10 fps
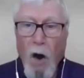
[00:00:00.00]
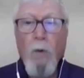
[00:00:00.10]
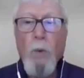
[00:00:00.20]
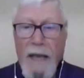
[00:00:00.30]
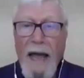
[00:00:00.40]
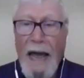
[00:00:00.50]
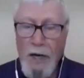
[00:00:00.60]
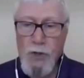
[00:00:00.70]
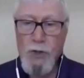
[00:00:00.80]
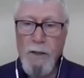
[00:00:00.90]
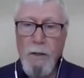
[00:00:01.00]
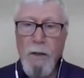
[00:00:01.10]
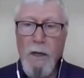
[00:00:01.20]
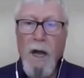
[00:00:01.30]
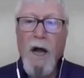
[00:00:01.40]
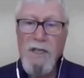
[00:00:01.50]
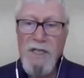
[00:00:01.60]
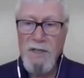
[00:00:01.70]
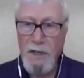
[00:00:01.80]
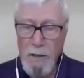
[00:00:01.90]
are we actually
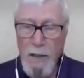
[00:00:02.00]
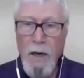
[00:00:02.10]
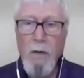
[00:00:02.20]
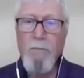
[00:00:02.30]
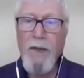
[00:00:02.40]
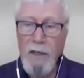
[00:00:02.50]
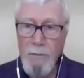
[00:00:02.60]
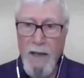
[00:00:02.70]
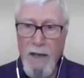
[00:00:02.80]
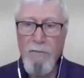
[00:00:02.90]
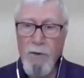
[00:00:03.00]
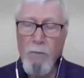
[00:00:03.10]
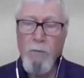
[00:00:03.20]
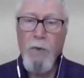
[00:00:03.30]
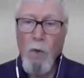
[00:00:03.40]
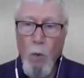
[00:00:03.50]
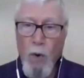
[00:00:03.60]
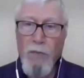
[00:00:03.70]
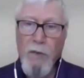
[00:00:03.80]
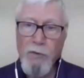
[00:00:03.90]
consonant in our daily behavior
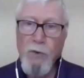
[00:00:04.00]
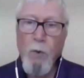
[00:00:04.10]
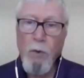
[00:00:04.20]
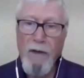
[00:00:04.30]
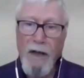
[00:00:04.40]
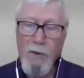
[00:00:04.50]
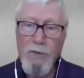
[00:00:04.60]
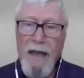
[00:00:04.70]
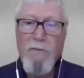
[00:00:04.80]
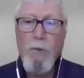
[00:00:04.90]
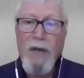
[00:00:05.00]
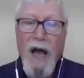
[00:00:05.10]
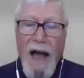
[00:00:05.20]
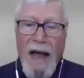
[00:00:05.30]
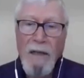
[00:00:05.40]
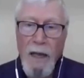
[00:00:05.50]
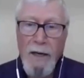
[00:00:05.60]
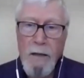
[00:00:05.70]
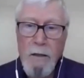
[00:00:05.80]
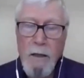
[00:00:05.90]
with those core values? Have we
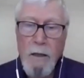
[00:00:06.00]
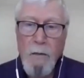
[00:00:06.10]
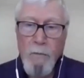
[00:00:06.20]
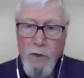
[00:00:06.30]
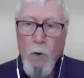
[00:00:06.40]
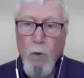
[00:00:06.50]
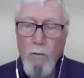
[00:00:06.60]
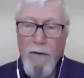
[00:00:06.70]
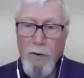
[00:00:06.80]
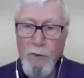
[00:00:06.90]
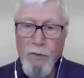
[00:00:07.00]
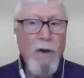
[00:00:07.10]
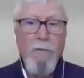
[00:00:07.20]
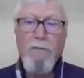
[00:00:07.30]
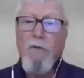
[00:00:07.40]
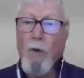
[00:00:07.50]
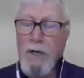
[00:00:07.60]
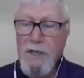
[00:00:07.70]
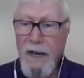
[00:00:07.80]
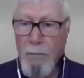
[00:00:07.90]
highlighted the core values of, for
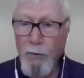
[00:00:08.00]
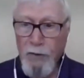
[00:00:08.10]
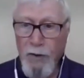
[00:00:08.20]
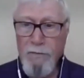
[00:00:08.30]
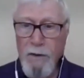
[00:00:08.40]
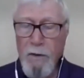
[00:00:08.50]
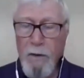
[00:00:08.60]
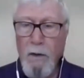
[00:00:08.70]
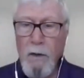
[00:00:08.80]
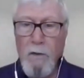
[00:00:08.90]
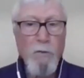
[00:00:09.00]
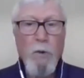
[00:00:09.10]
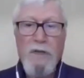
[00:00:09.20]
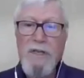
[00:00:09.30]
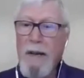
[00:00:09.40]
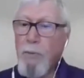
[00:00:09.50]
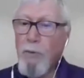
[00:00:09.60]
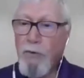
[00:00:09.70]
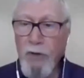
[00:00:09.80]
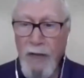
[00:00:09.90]
example, safety, for
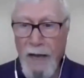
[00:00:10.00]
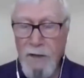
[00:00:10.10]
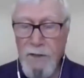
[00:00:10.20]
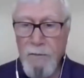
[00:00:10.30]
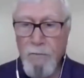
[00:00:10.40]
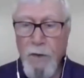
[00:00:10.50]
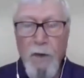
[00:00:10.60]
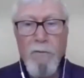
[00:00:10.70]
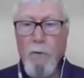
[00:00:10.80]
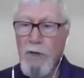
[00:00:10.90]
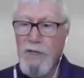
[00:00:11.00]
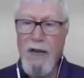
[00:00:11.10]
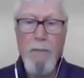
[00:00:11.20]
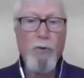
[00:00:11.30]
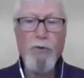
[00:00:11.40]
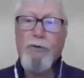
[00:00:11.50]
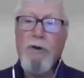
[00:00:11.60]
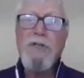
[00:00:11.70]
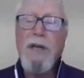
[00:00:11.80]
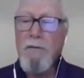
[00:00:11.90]
example, CX, for example,
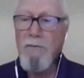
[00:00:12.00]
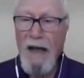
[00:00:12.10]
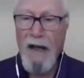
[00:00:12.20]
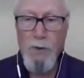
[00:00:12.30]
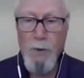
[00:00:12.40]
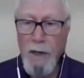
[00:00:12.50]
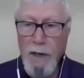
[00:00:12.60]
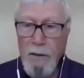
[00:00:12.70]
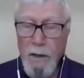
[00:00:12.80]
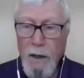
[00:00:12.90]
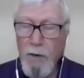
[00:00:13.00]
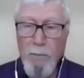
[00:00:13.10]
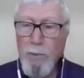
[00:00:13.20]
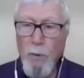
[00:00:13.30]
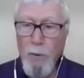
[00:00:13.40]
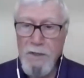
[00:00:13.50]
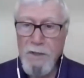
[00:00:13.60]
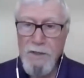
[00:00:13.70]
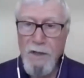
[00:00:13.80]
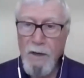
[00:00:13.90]
trusting and valuing our employees
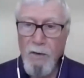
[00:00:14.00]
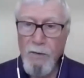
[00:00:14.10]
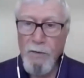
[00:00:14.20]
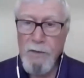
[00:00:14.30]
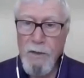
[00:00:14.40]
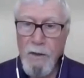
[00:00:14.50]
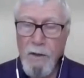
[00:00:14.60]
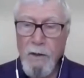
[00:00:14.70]
and stakeholders,